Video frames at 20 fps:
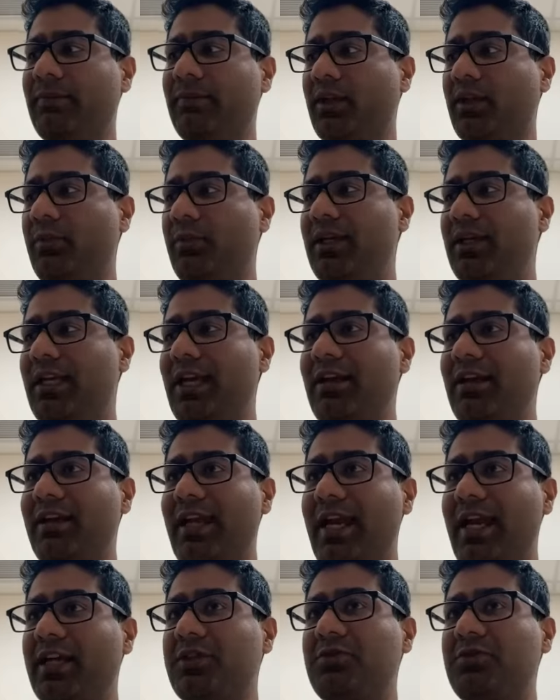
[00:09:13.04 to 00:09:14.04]
we get
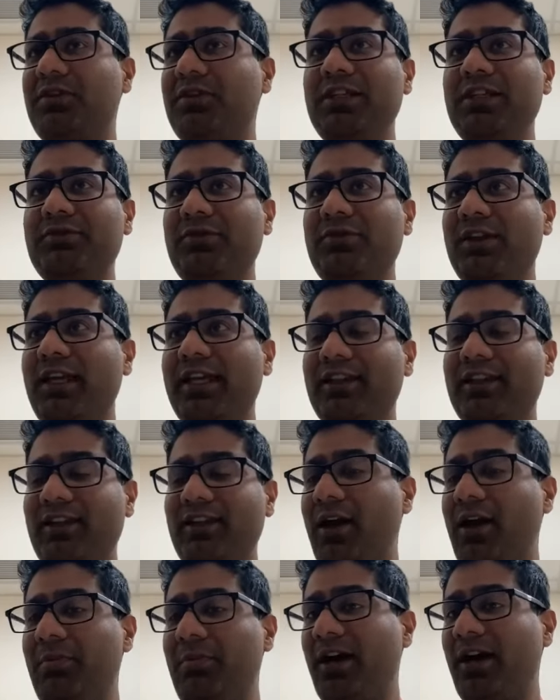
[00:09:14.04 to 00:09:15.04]
x-rays for like
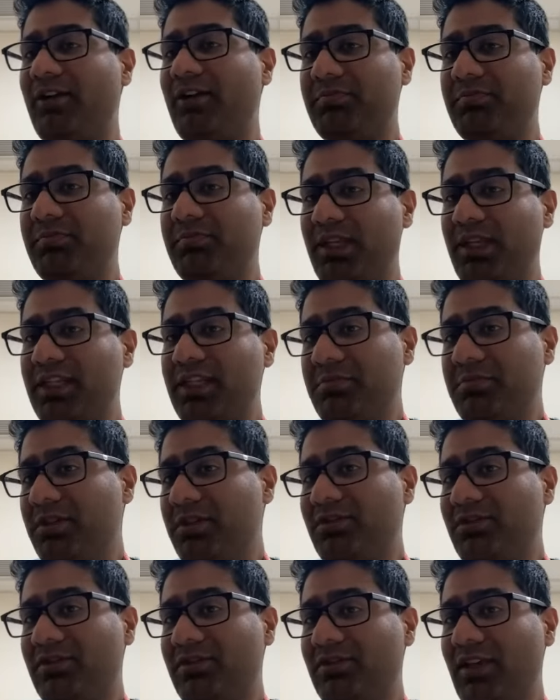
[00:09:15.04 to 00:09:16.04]
Doppler
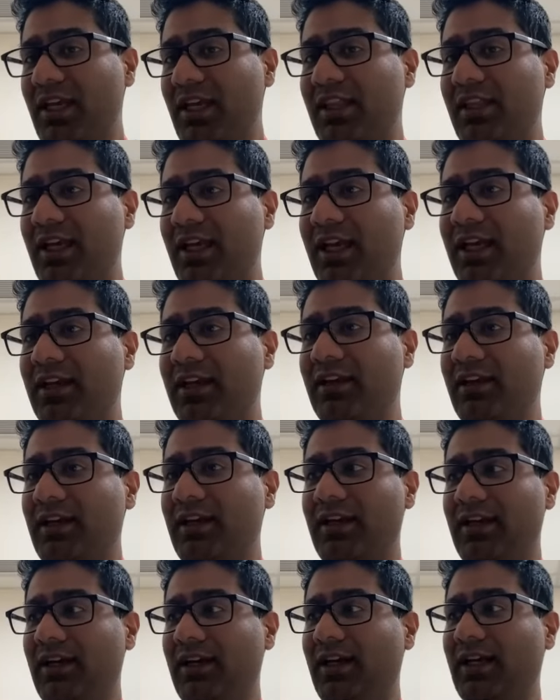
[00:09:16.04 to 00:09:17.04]
placements, and then
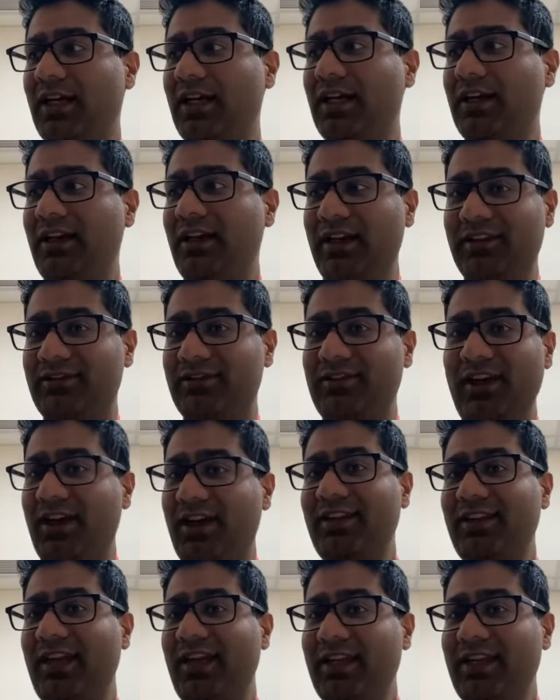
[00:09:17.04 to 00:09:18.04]
it's
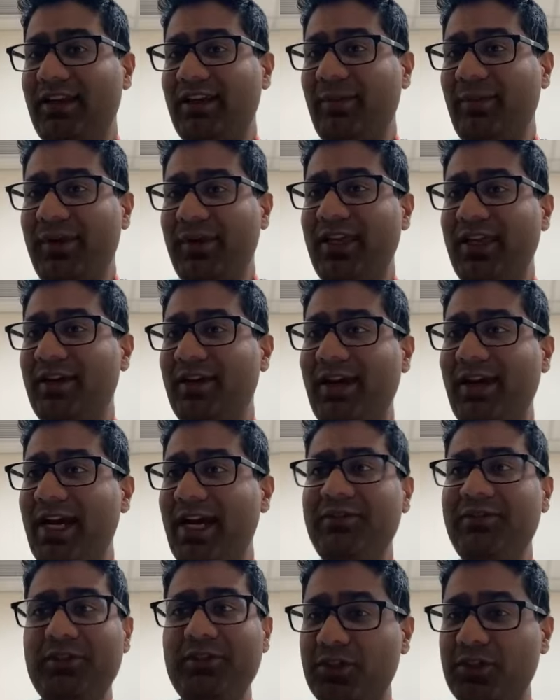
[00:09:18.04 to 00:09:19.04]
done like when they
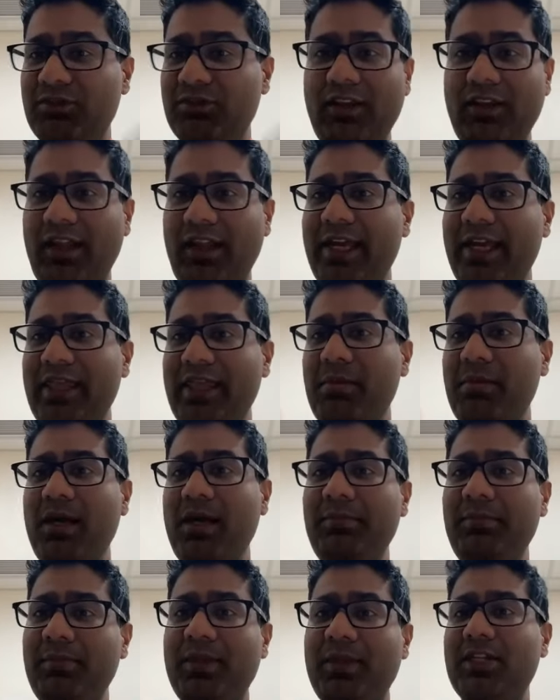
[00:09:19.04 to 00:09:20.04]
arrive, you just line them
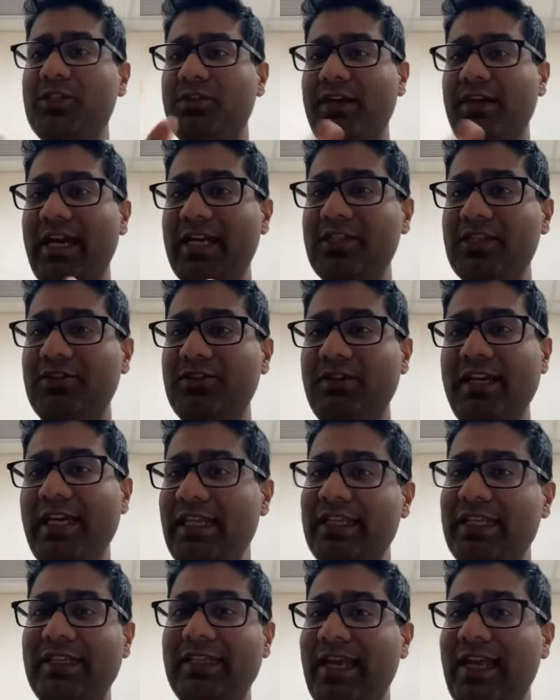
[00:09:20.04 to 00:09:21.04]
up, get your x-ray,
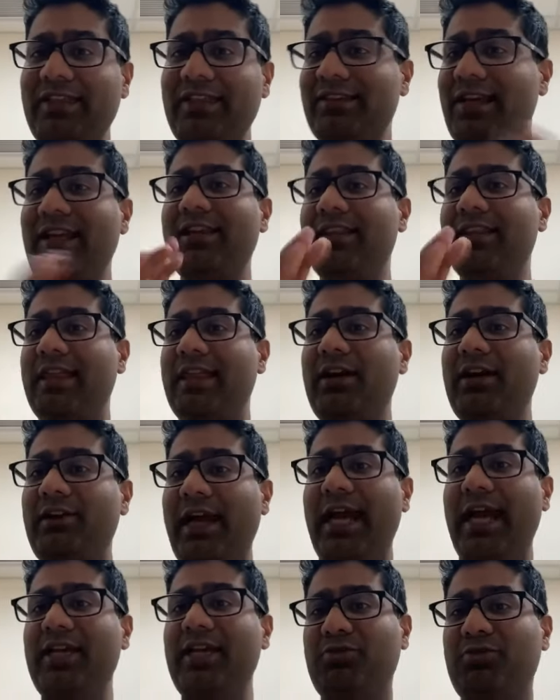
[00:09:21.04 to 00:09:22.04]
and then that's kind of their
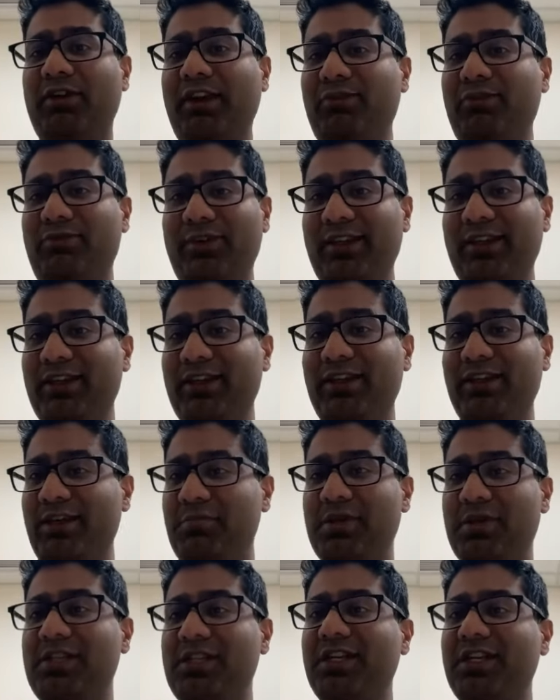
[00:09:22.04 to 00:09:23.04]
x-ray for the
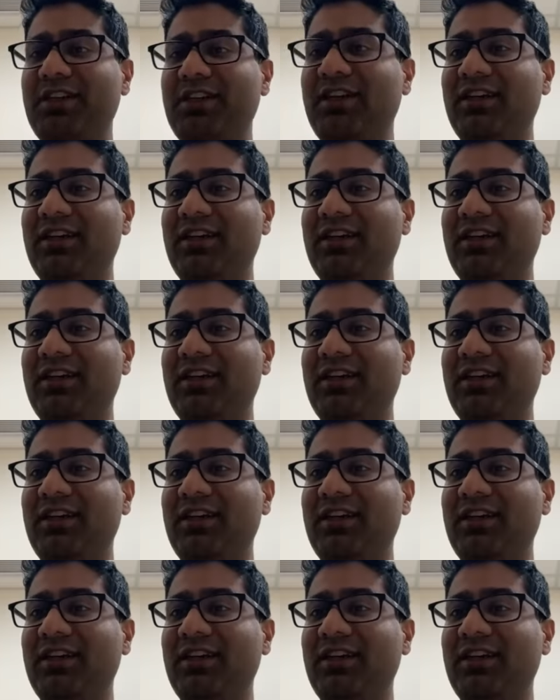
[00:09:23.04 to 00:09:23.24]
admission.